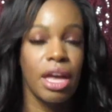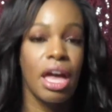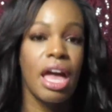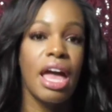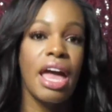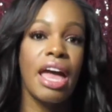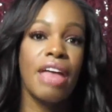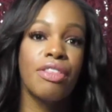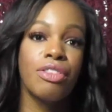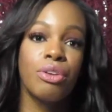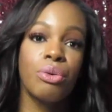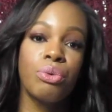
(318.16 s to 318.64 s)

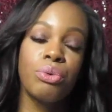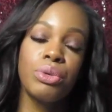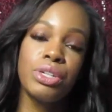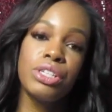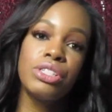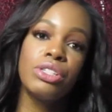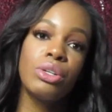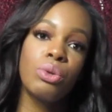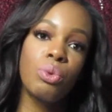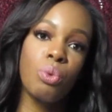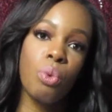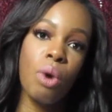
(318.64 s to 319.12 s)
And the
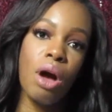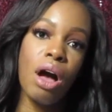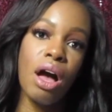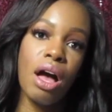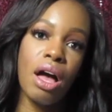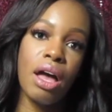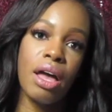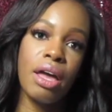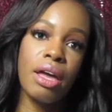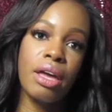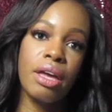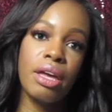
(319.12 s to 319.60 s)
reason
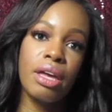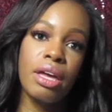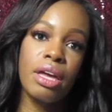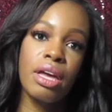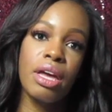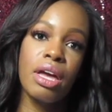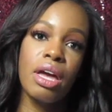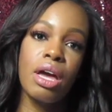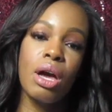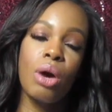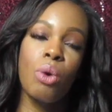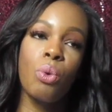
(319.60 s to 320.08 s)
why
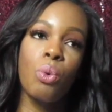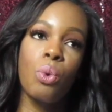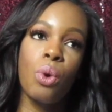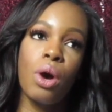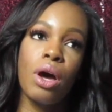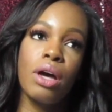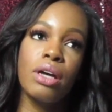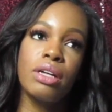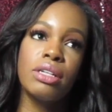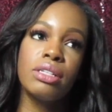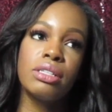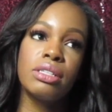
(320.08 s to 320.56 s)

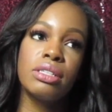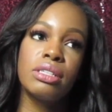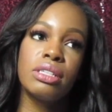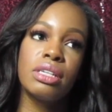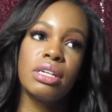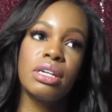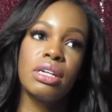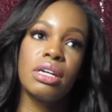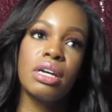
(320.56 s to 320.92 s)
was